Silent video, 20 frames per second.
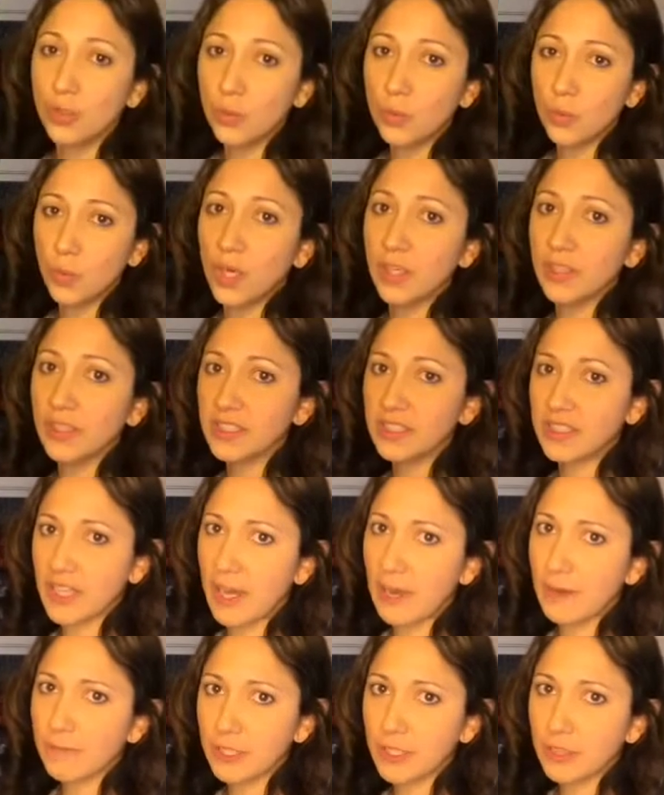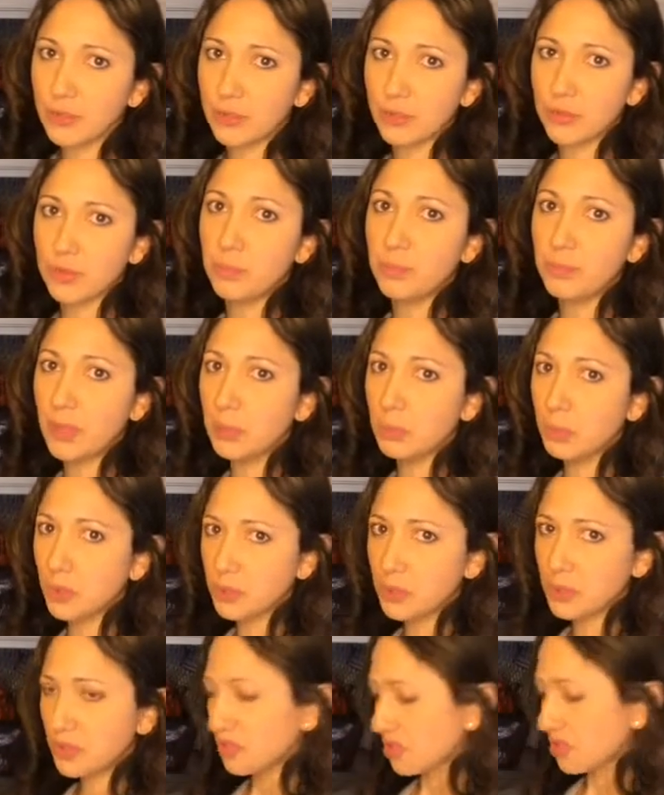want it to have like those
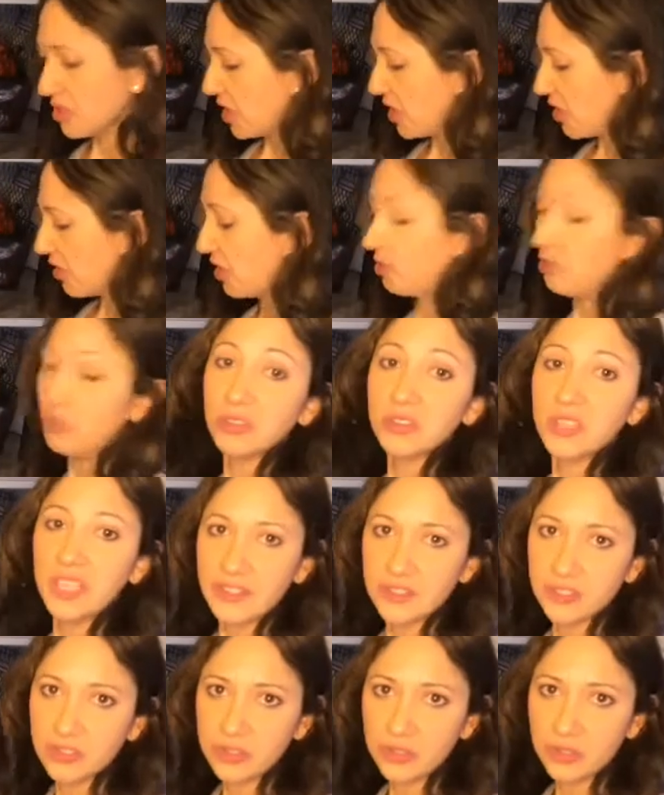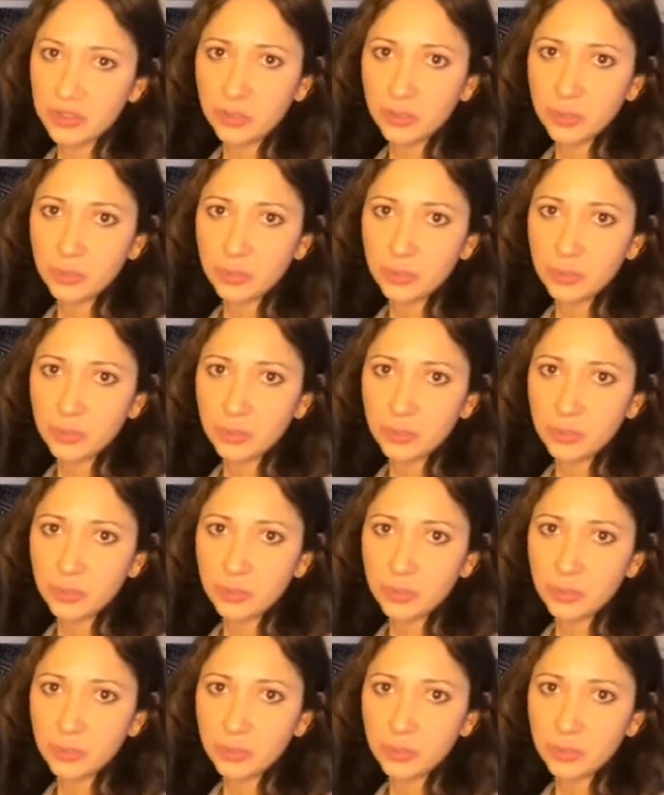bubbles that look like soup.